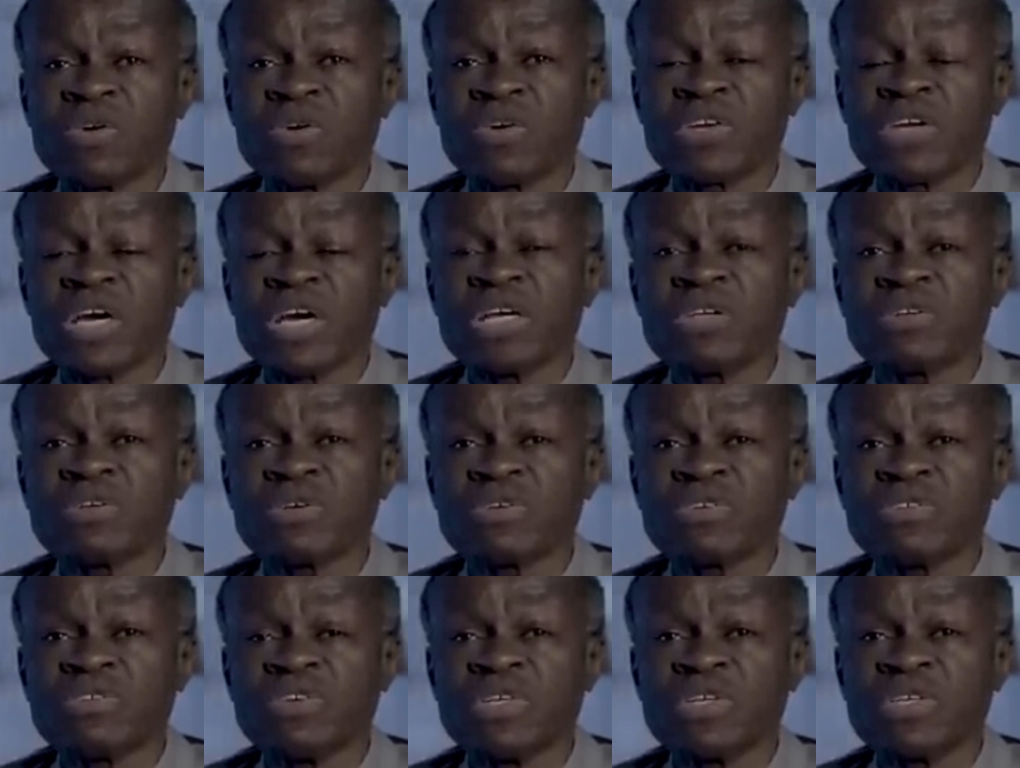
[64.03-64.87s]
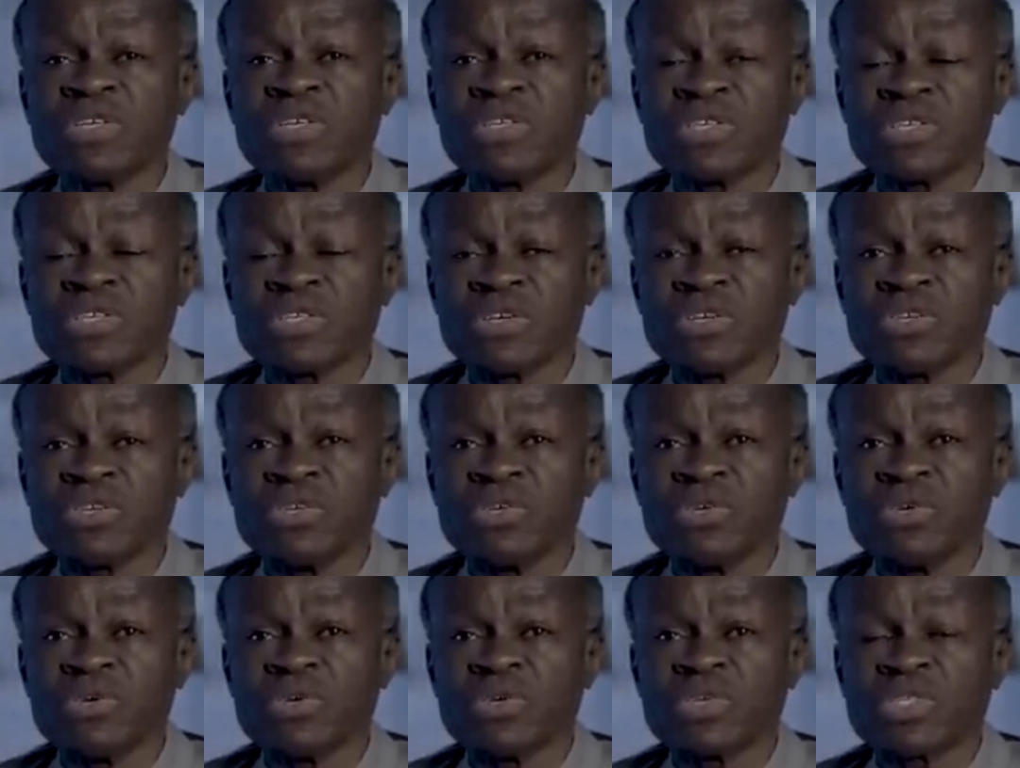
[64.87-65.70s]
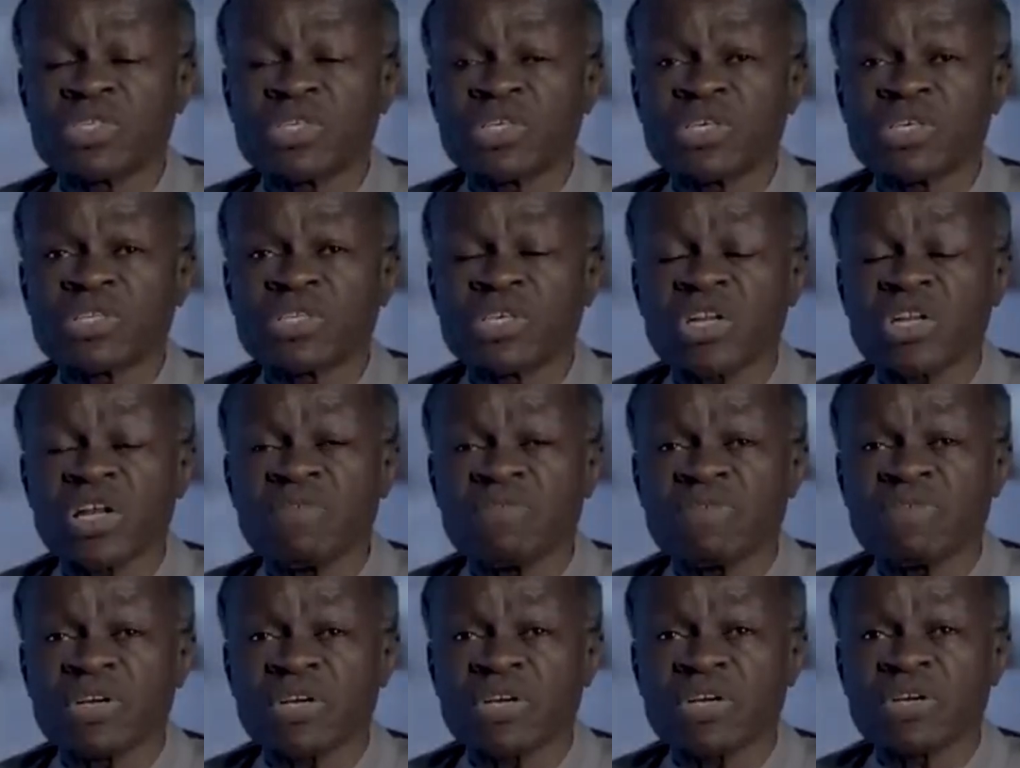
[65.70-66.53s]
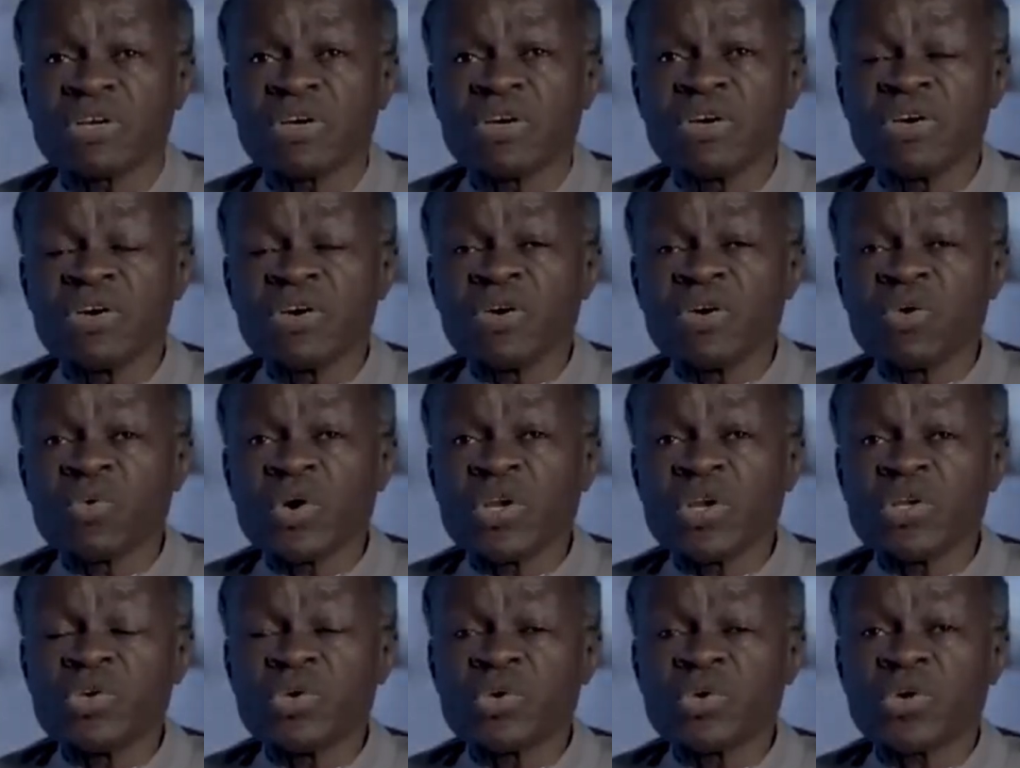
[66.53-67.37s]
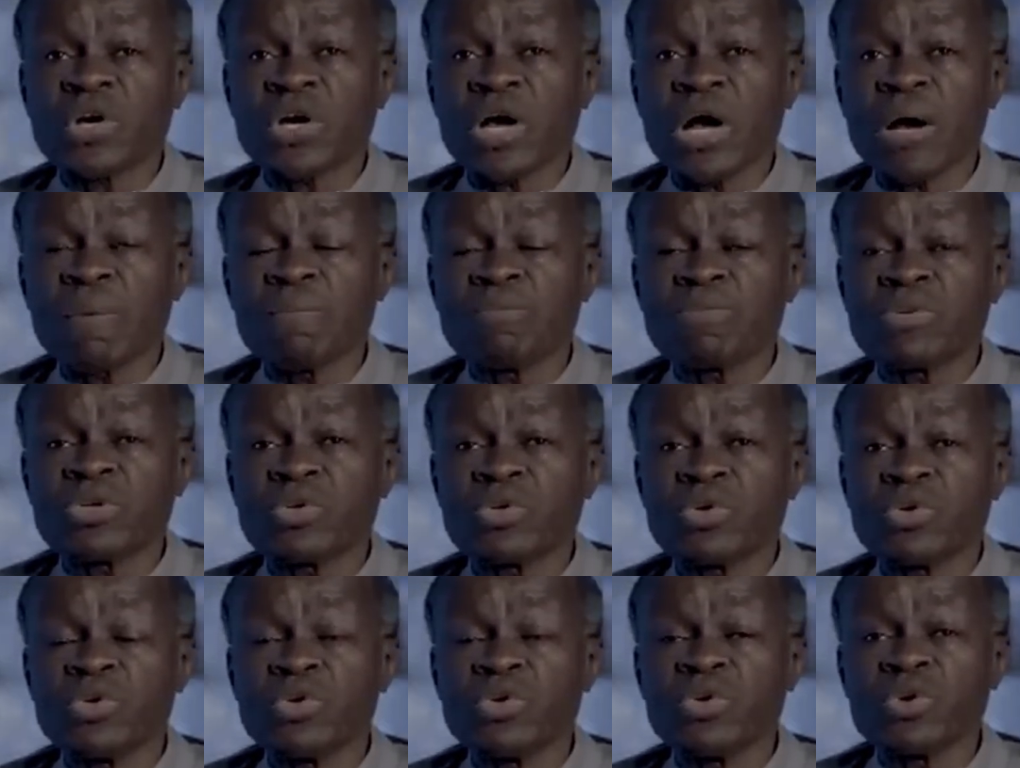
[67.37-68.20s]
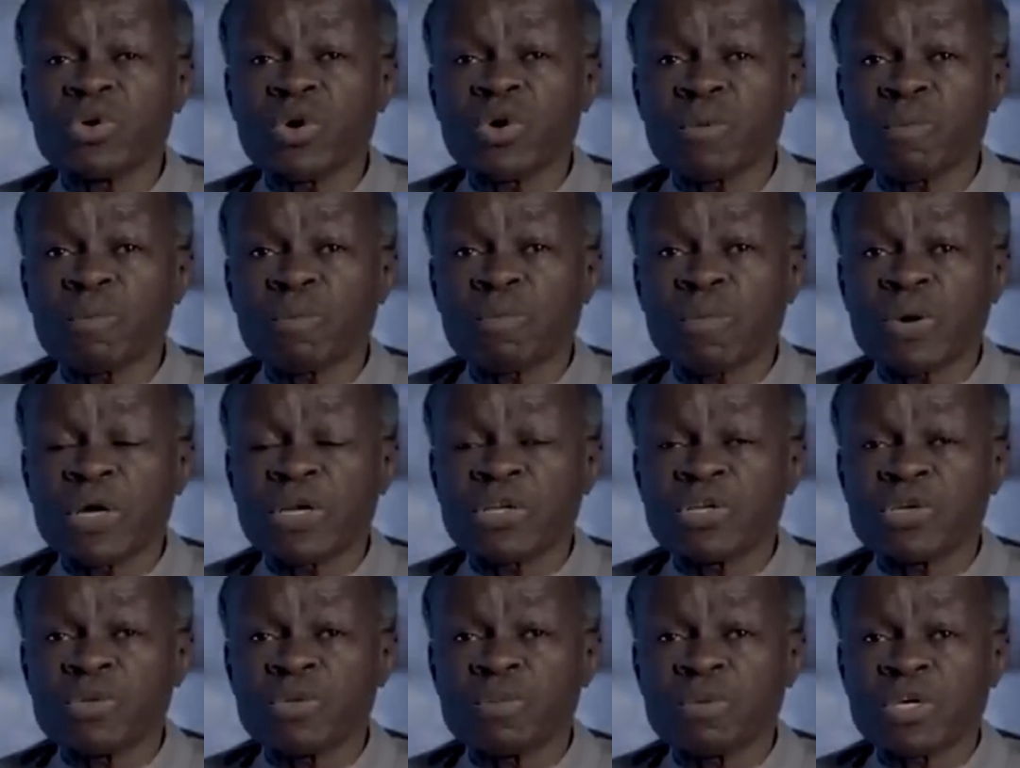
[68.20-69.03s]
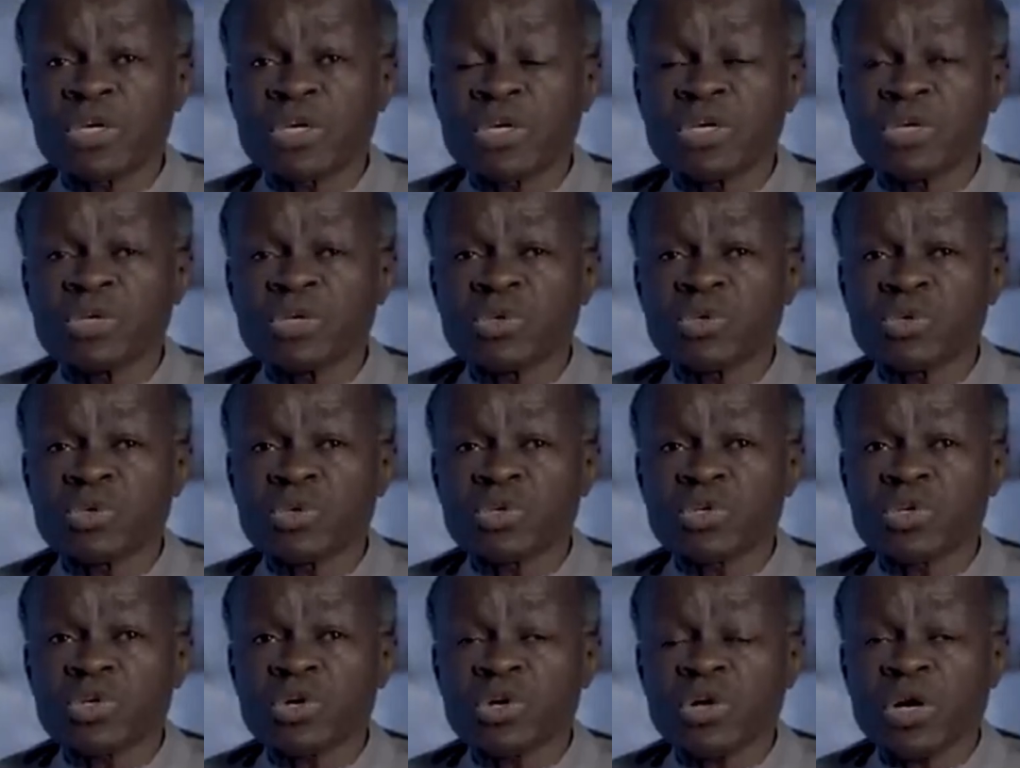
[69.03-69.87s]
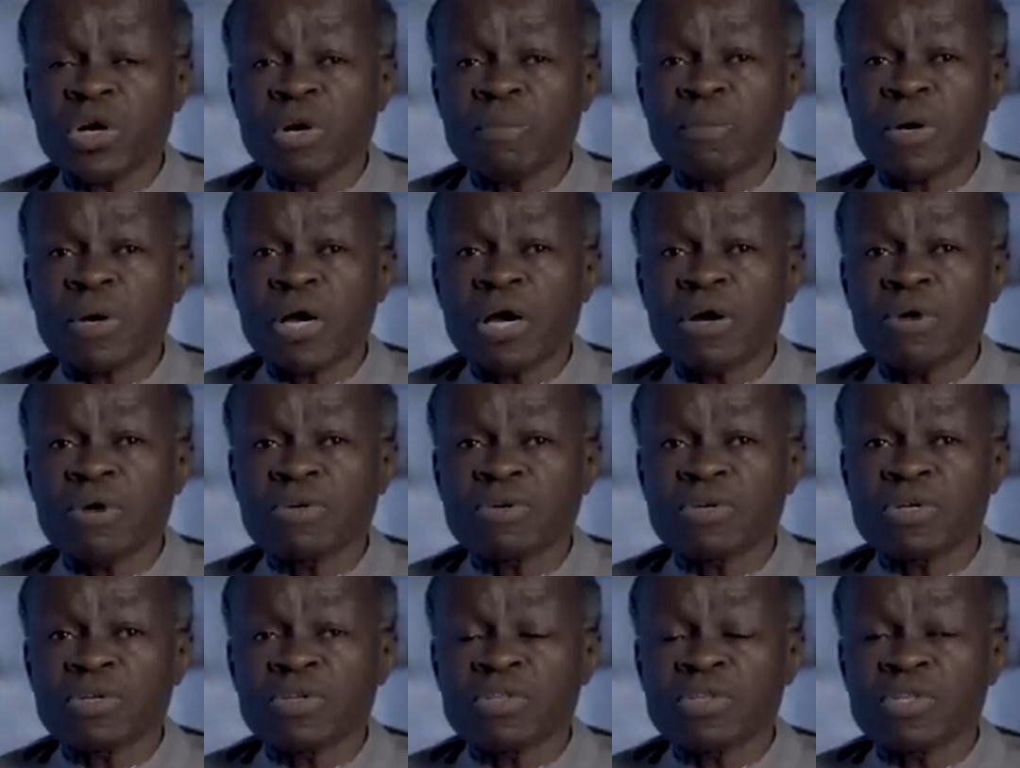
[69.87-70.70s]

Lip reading: Oriental tradition, you see slavery. When you come to Europe and you begin to talk about